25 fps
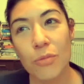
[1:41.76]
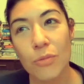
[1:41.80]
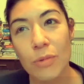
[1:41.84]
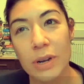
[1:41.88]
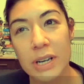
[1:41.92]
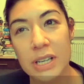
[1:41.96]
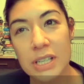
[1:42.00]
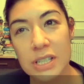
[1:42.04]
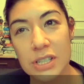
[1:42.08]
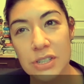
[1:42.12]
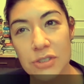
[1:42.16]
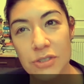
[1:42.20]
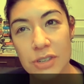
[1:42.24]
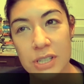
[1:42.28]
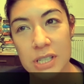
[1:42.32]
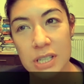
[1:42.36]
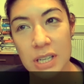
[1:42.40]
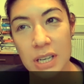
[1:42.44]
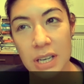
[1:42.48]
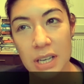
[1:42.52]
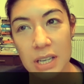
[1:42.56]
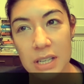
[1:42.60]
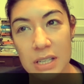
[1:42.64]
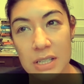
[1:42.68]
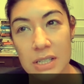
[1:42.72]
What is
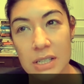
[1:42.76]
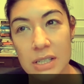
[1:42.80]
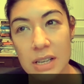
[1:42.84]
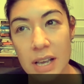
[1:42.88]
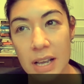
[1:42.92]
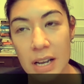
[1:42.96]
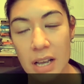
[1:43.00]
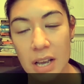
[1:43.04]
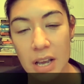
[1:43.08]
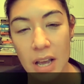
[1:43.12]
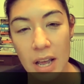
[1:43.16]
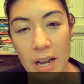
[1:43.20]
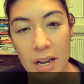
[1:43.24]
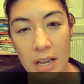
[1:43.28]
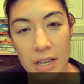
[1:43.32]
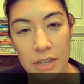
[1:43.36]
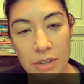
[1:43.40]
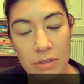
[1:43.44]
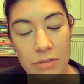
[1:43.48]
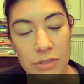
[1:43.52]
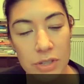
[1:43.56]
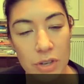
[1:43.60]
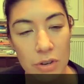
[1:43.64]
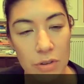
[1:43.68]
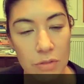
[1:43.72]
interesting is, and I
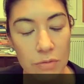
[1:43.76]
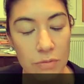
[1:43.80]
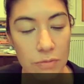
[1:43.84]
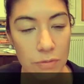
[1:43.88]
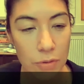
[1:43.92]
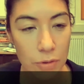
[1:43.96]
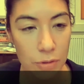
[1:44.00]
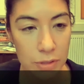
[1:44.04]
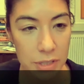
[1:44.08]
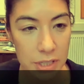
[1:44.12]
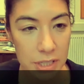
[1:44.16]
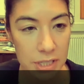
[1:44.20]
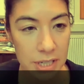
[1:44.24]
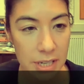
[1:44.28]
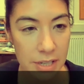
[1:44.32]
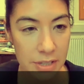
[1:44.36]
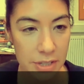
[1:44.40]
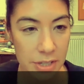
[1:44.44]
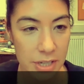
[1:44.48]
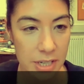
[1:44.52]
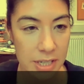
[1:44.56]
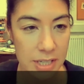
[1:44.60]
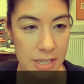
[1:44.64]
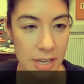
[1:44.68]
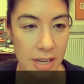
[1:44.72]
don't know full details
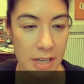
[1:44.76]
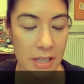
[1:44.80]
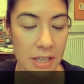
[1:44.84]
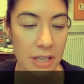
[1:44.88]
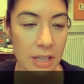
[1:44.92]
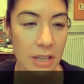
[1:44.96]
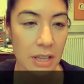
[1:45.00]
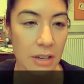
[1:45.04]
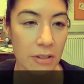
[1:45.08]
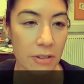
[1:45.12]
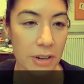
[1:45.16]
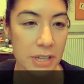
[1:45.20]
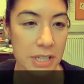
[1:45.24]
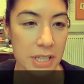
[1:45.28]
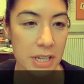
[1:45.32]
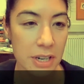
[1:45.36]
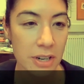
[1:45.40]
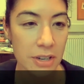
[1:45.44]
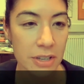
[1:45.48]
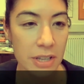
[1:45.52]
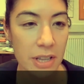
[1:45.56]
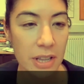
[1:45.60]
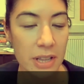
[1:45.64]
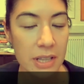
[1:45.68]
on exactly the criteria